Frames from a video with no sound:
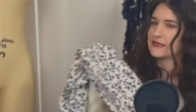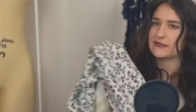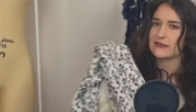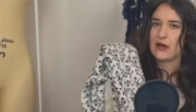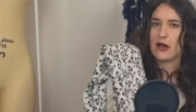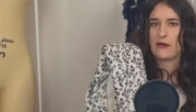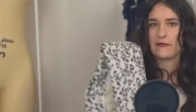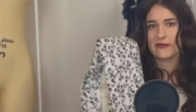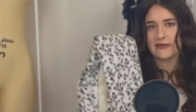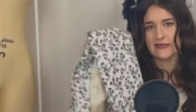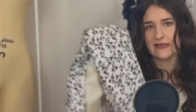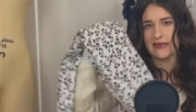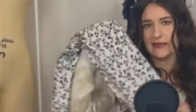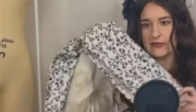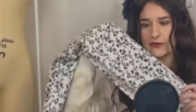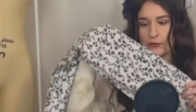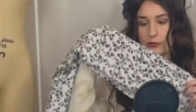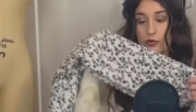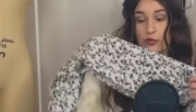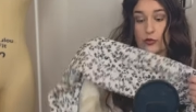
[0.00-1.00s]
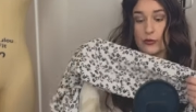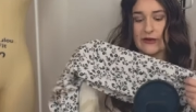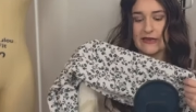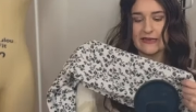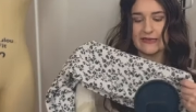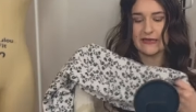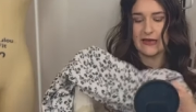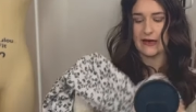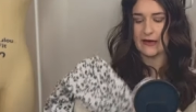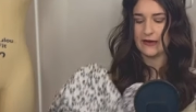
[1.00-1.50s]
is obviously the pretty
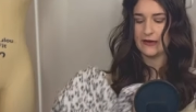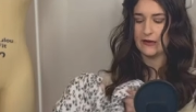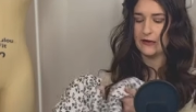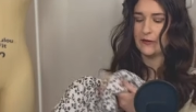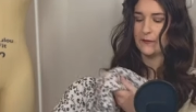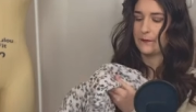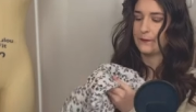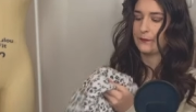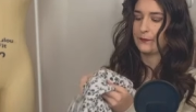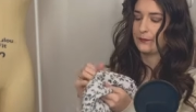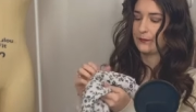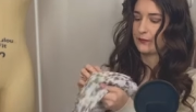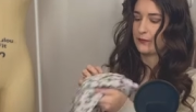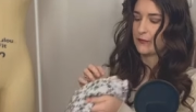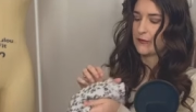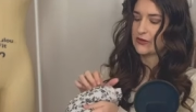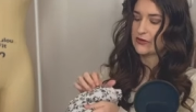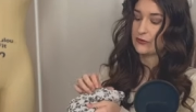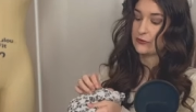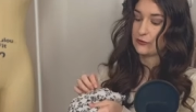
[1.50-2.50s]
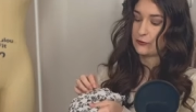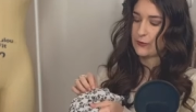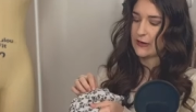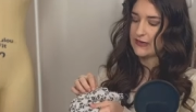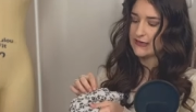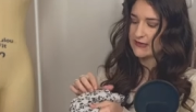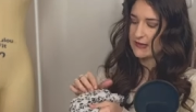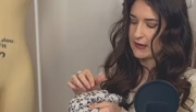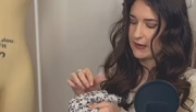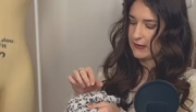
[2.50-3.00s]
side, so the
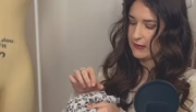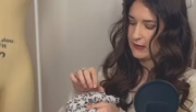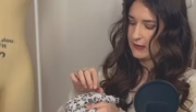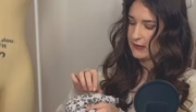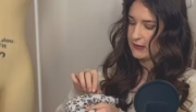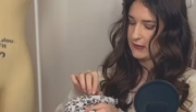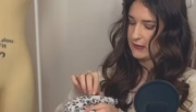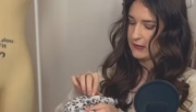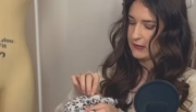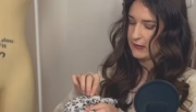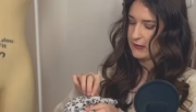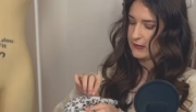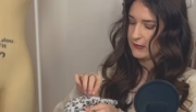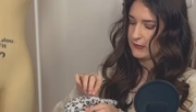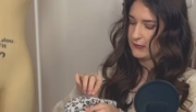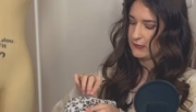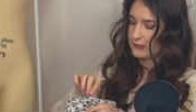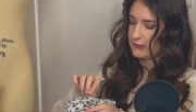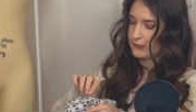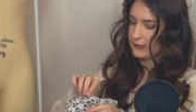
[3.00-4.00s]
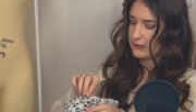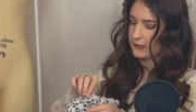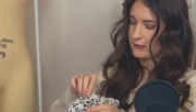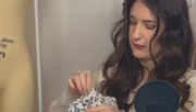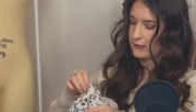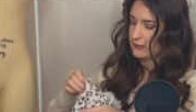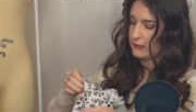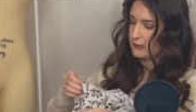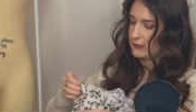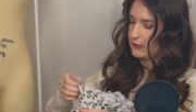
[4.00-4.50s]
right side, and
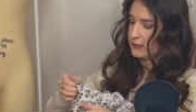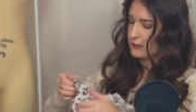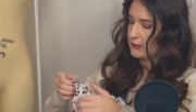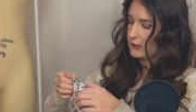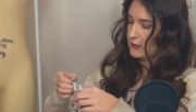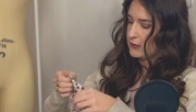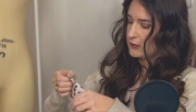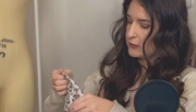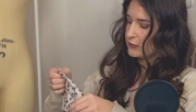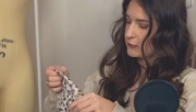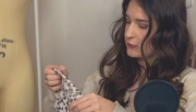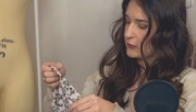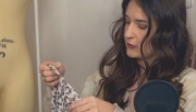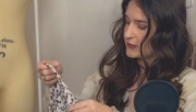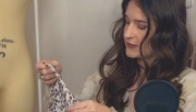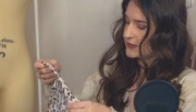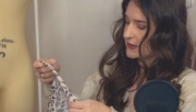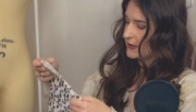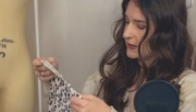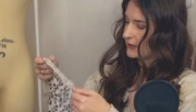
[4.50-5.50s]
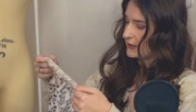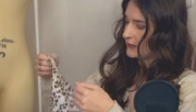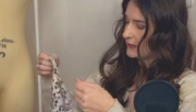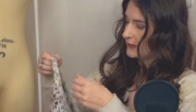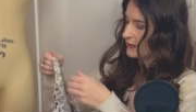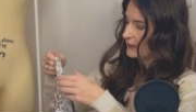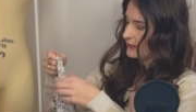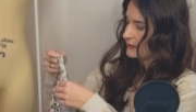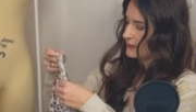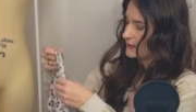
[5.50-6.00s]
the wrong side
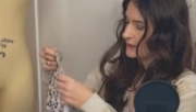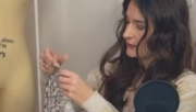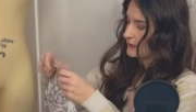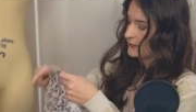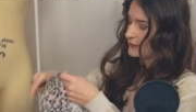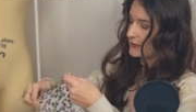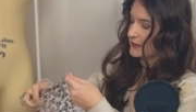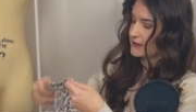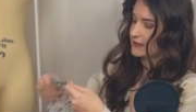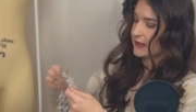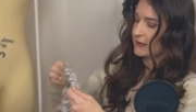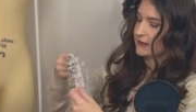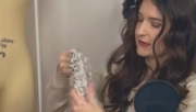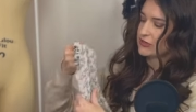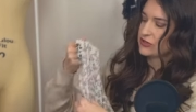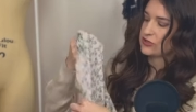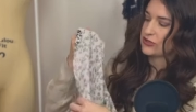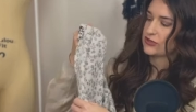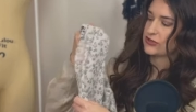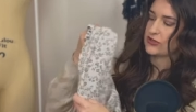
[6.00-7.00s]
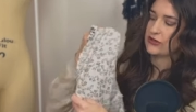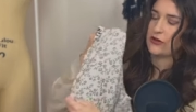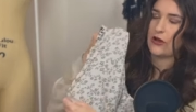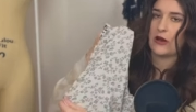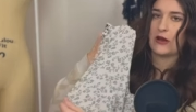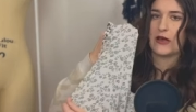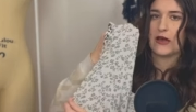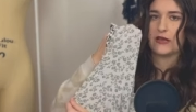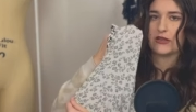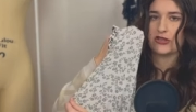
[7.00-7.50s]
is the side that's just
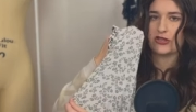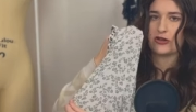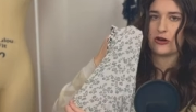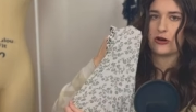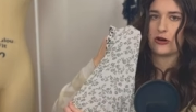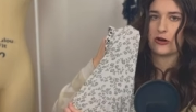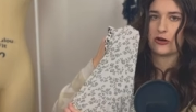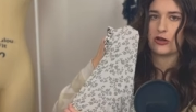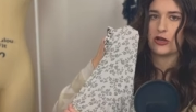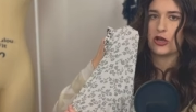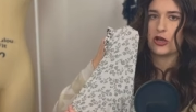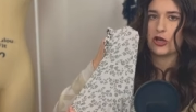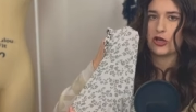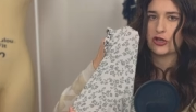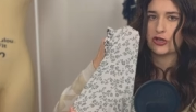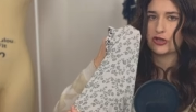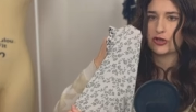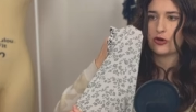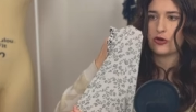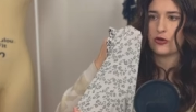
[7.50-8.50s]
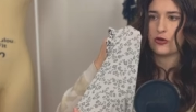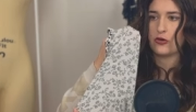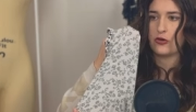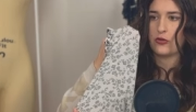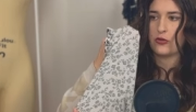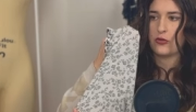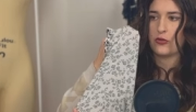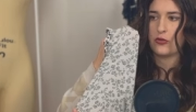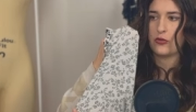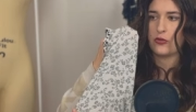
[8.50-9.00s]
not as dark.
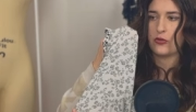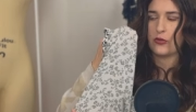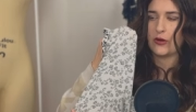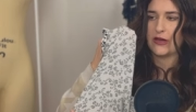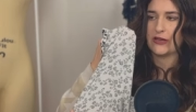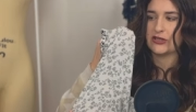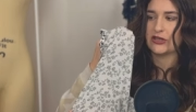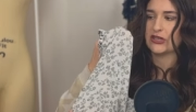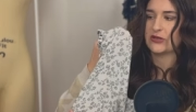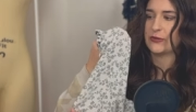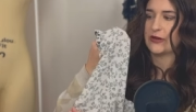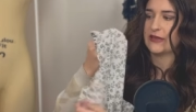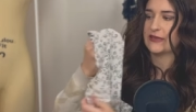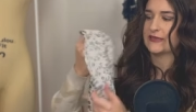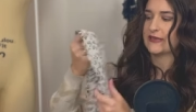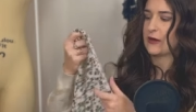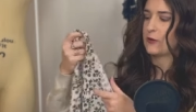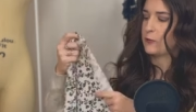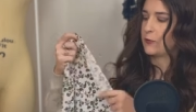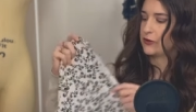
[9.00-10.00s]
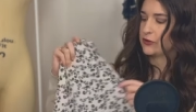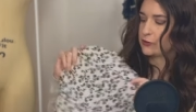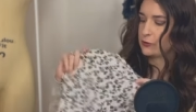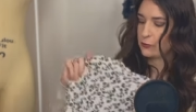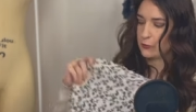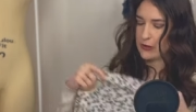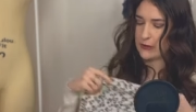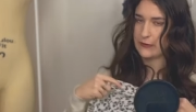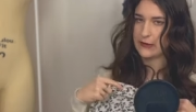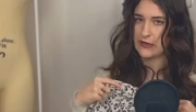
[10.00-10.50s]
So it just means that when you're
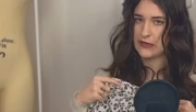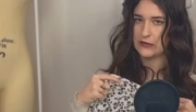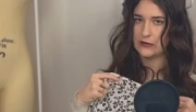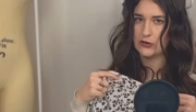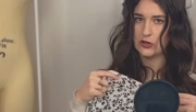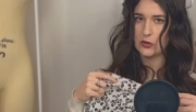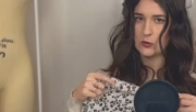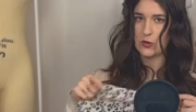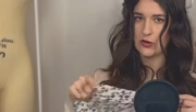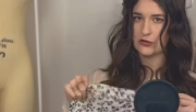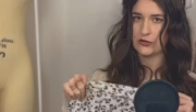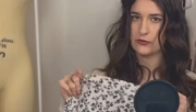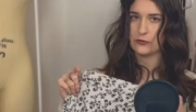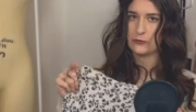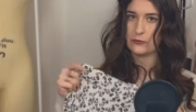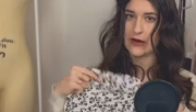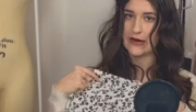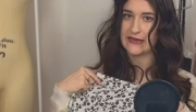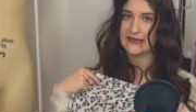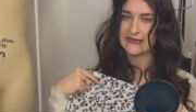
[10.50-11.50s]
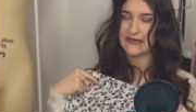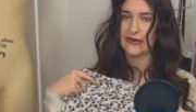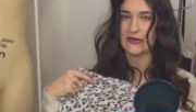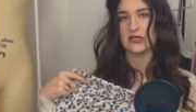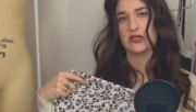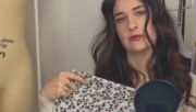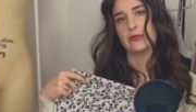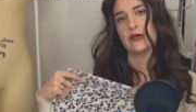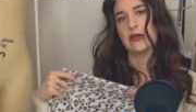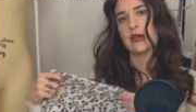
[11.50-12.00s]
wearing it, you want the right side
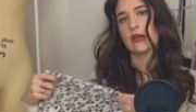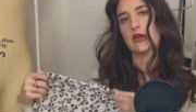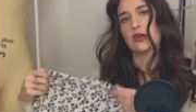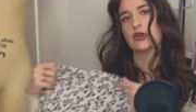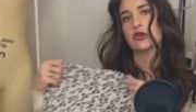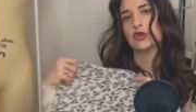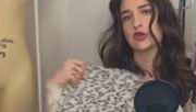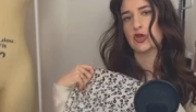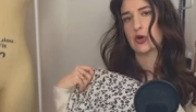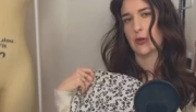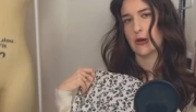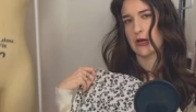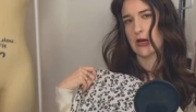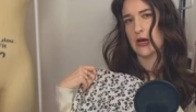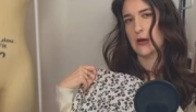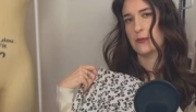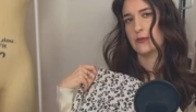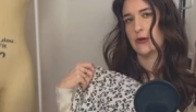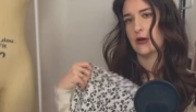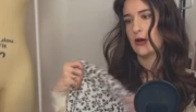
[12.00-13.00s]
to be showing up,